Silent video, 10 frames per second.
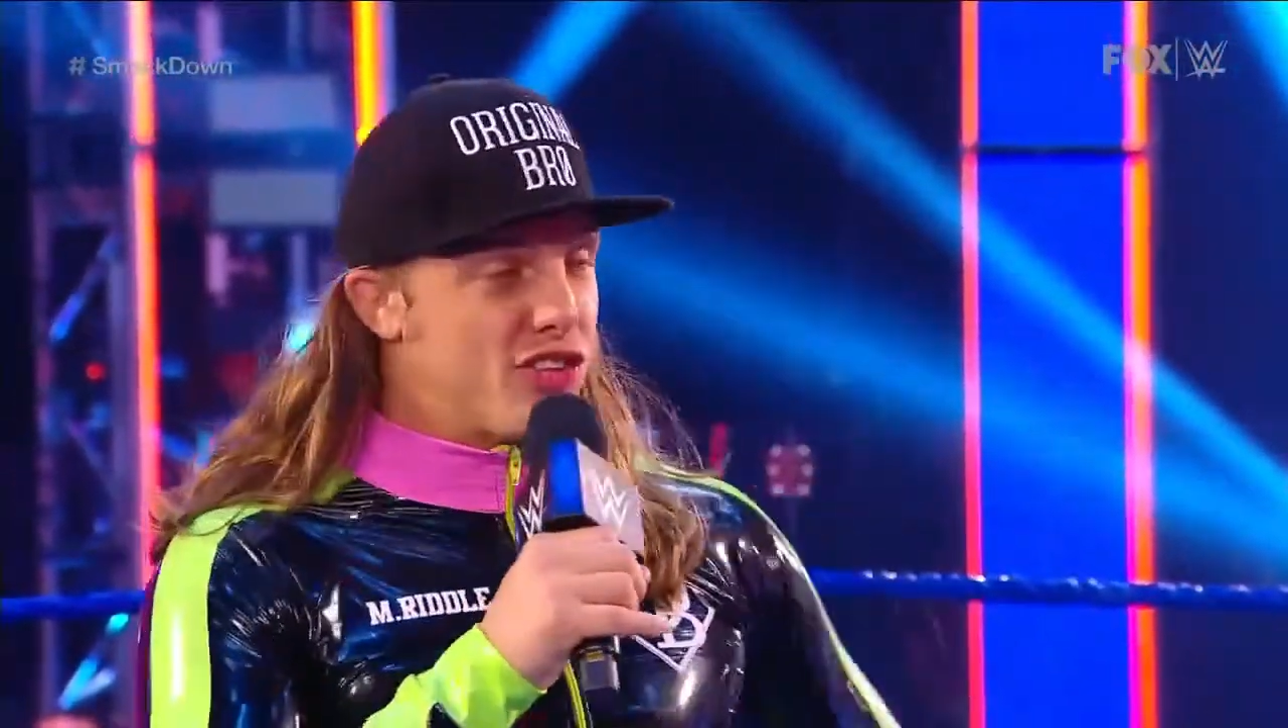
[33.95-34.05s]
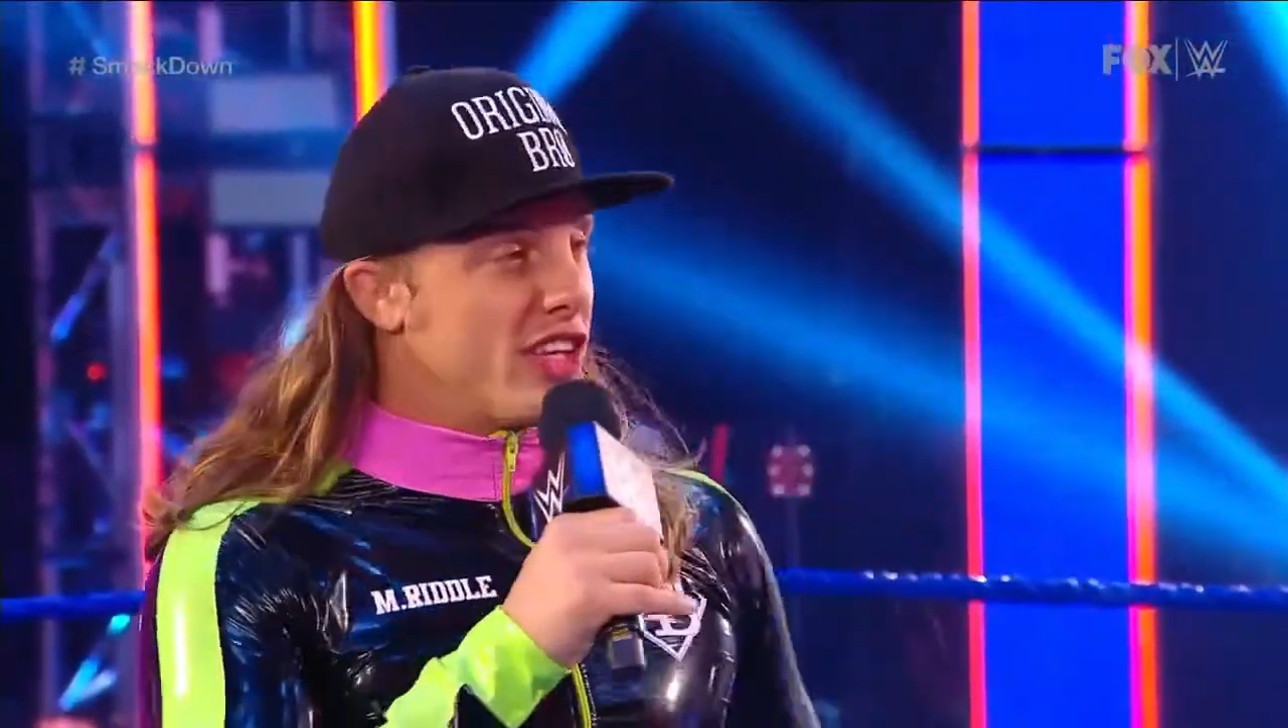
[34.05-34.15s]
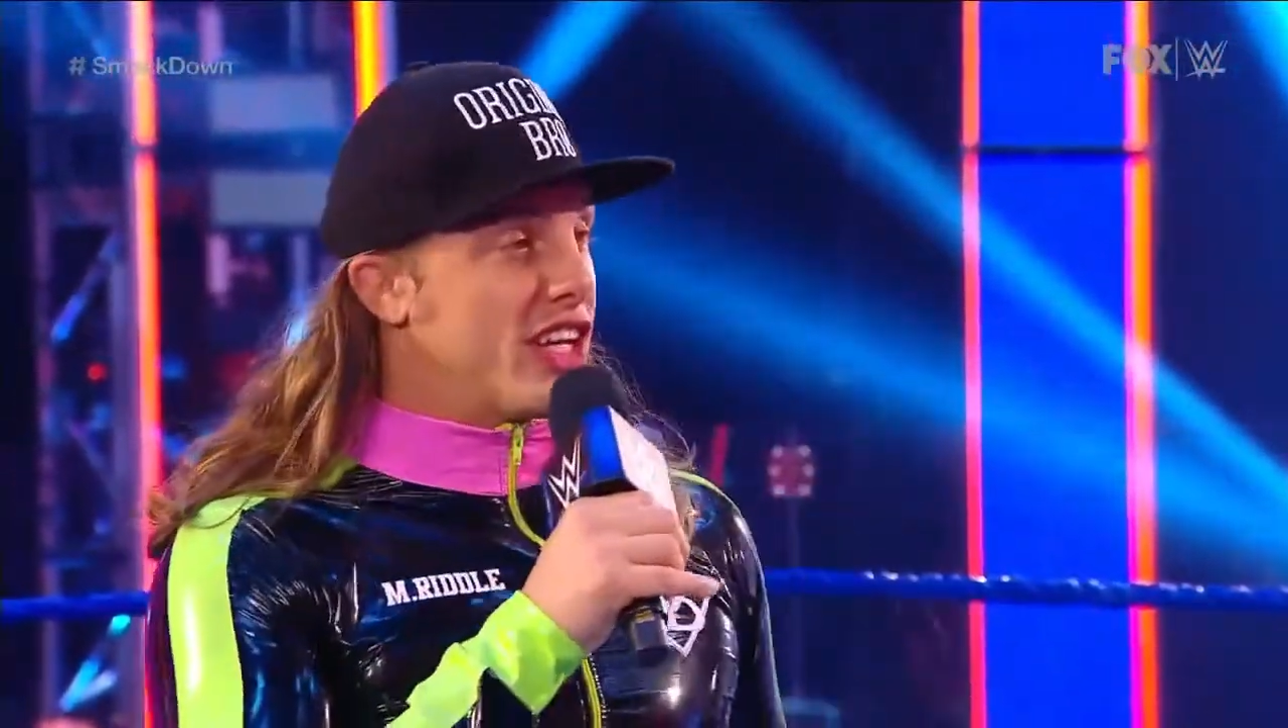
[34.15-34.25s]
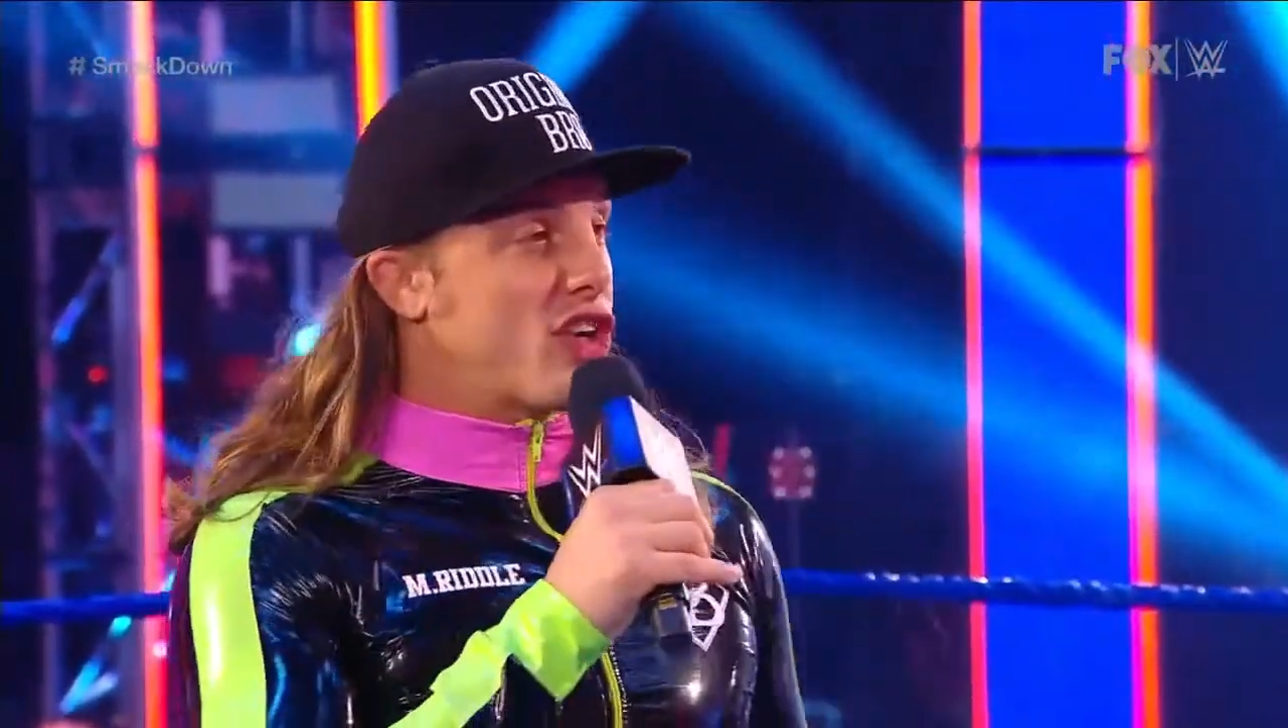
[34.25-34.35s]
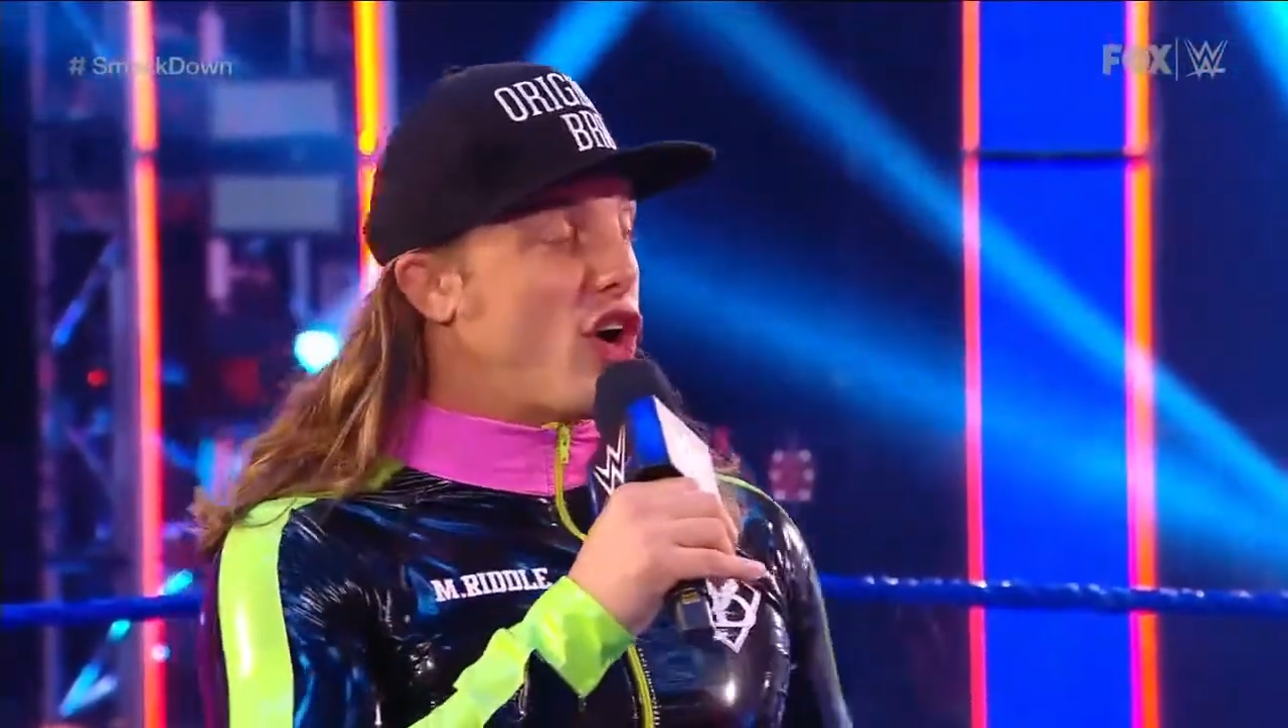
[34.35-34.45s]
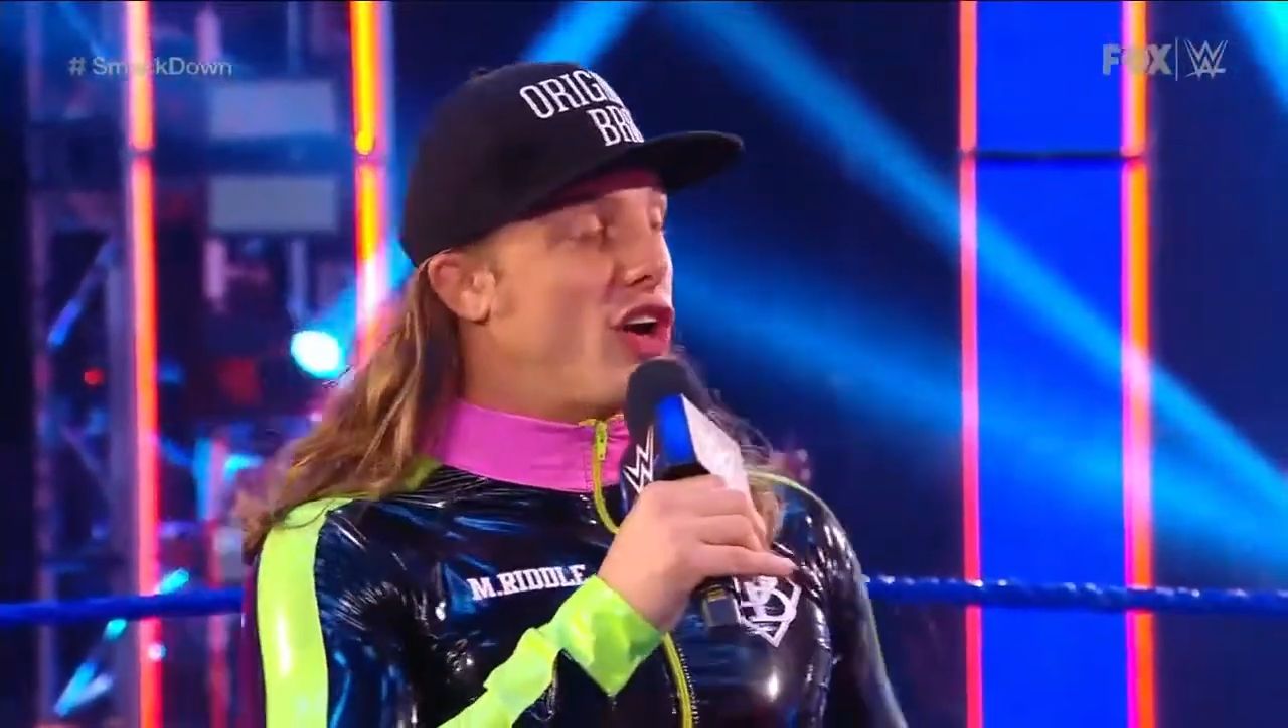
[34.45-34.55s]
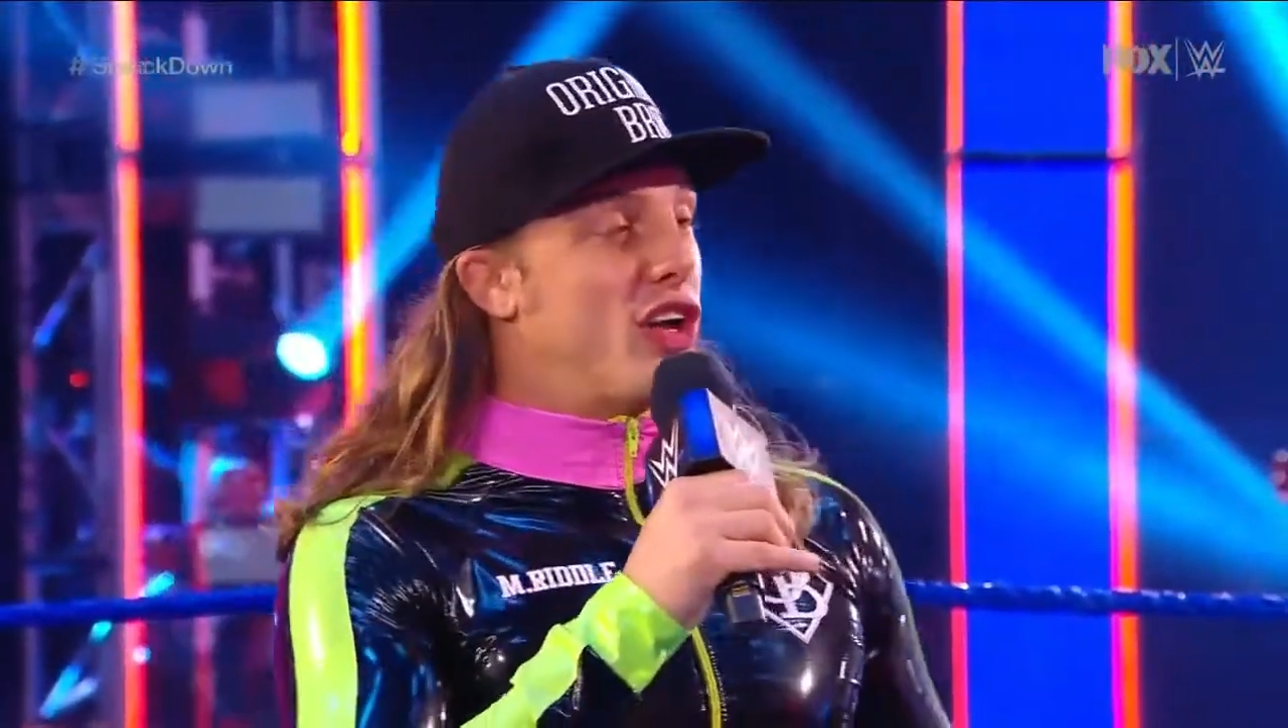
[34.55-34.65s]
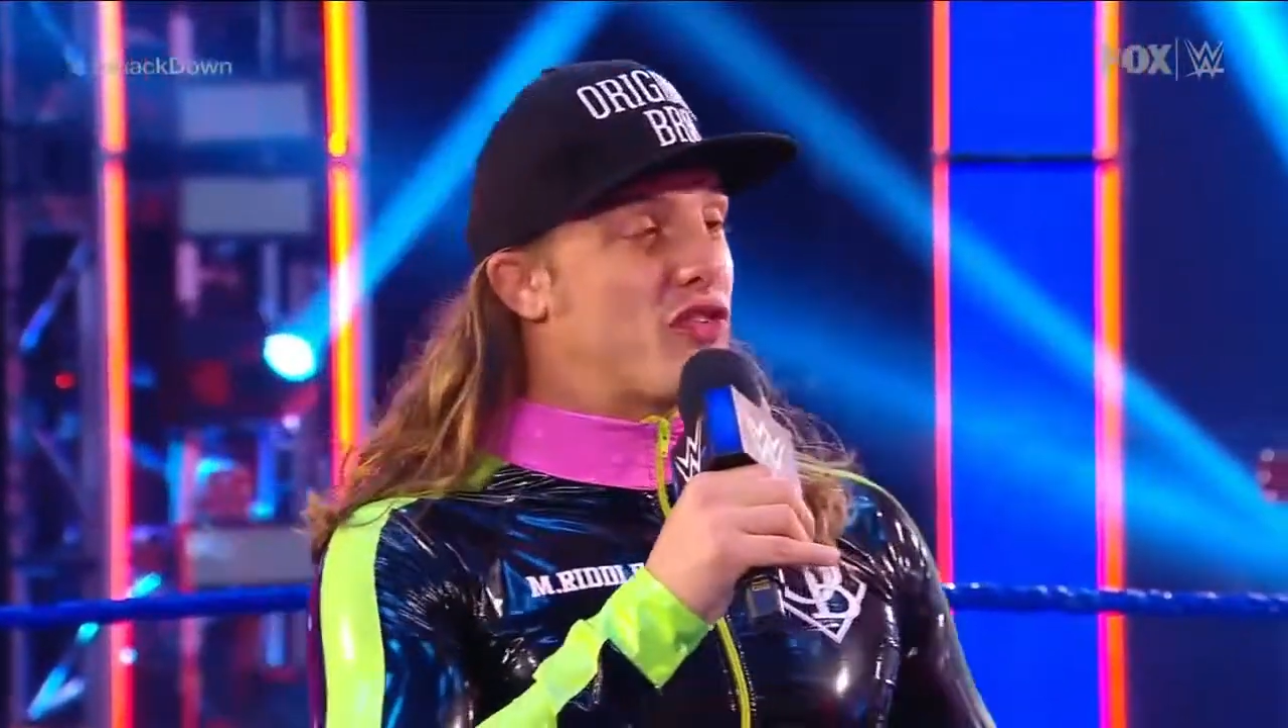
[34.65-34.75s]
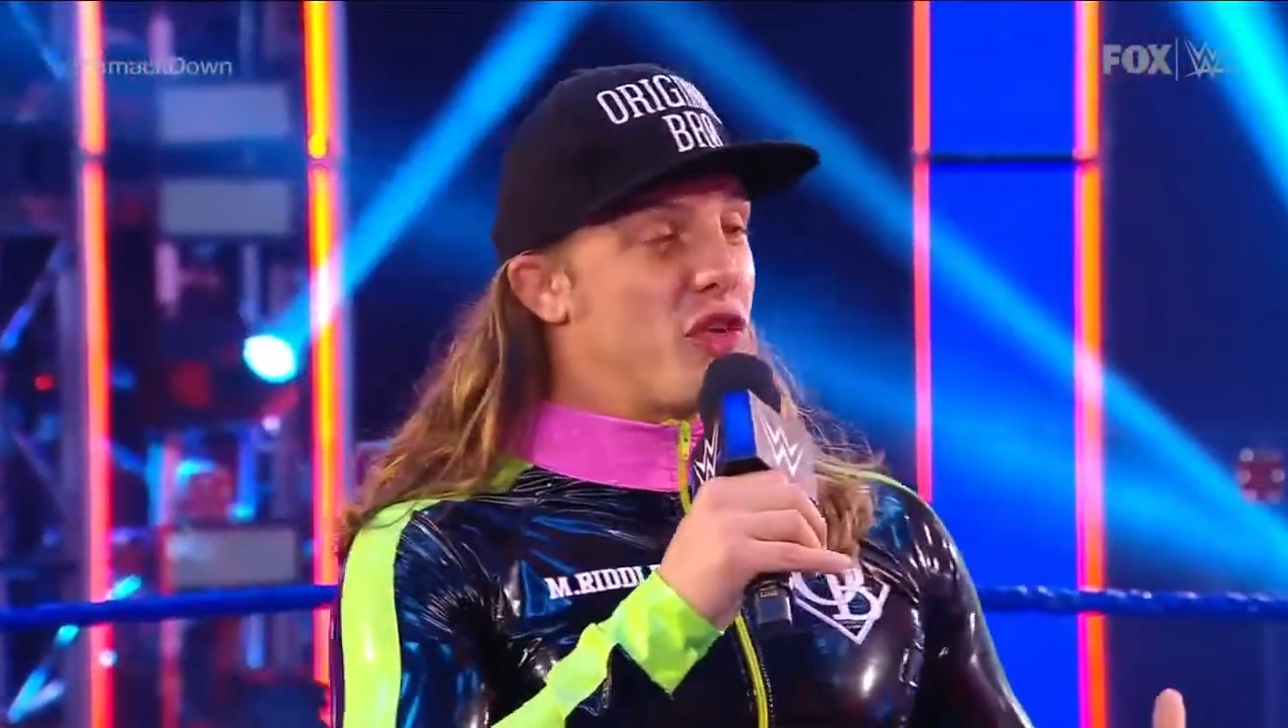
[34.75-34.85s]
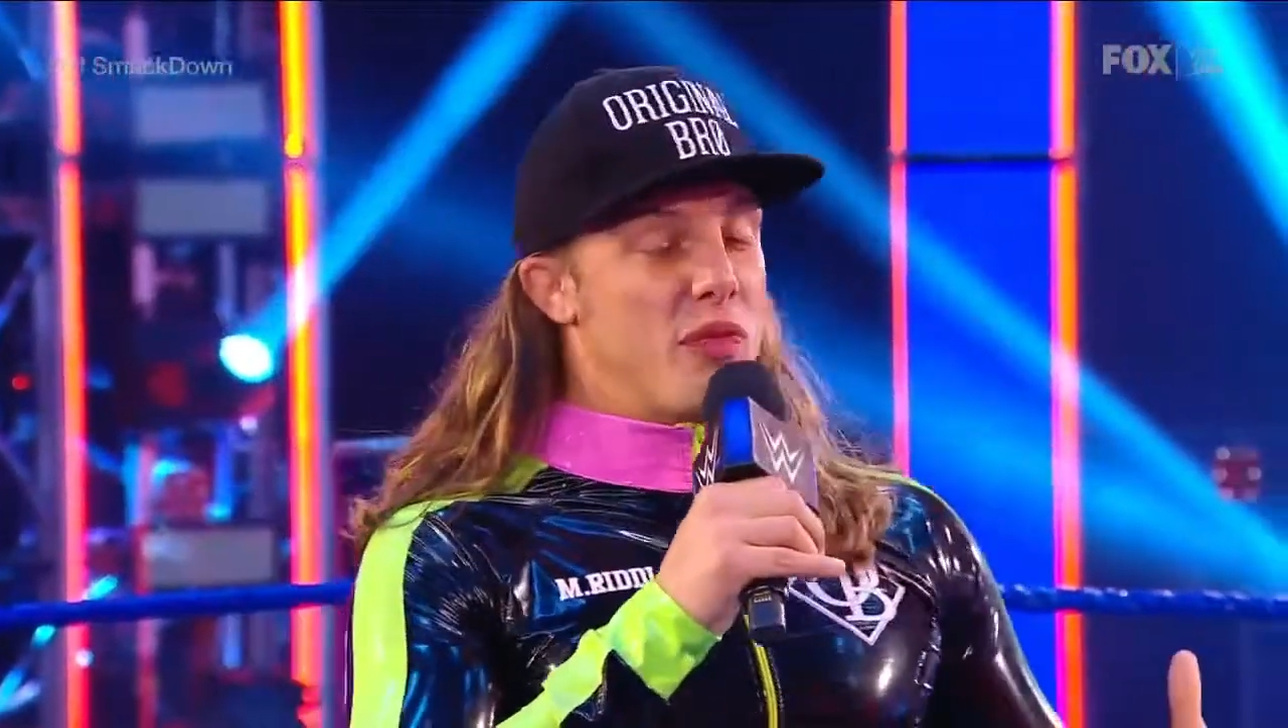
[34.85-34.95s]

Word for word: to get called up from